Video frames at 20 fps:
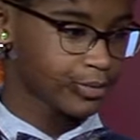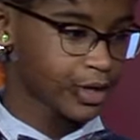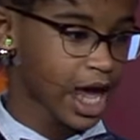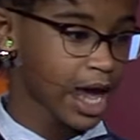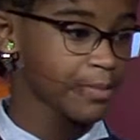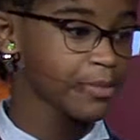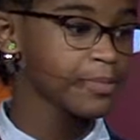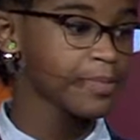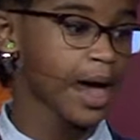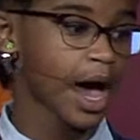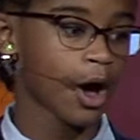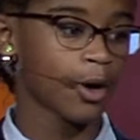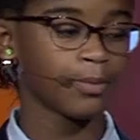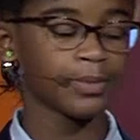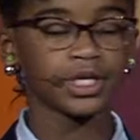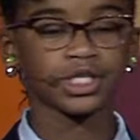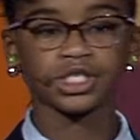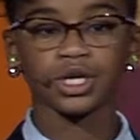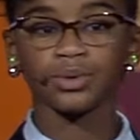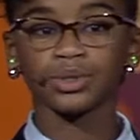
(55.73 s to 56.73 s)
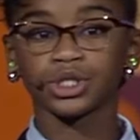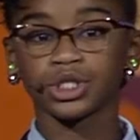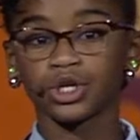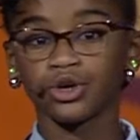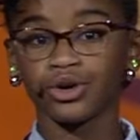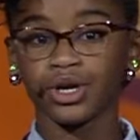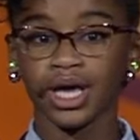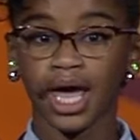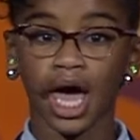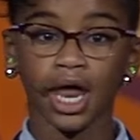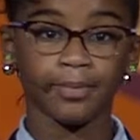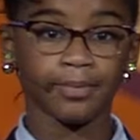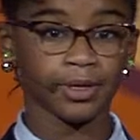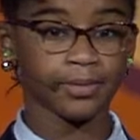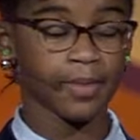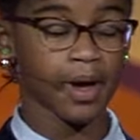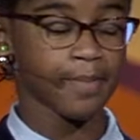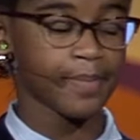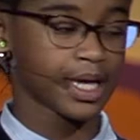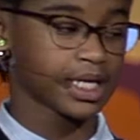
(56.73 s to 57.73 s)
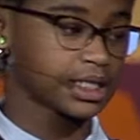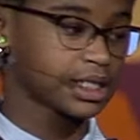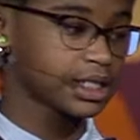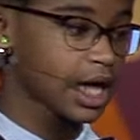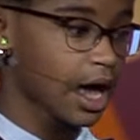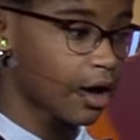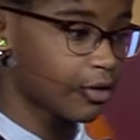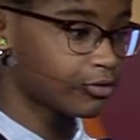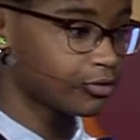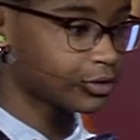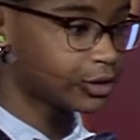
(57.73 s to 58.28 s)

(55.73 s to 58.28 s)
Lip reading: came about because I was learning how to be my best self.